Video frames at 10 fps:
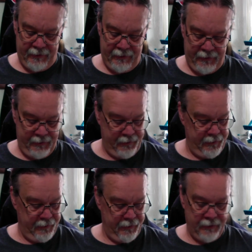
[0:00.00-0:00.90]

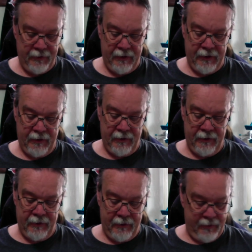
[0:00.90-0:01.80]

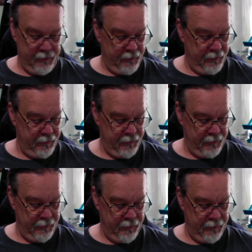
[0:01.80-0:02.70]

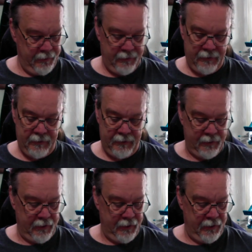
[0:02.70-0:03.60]
Nobody speaks.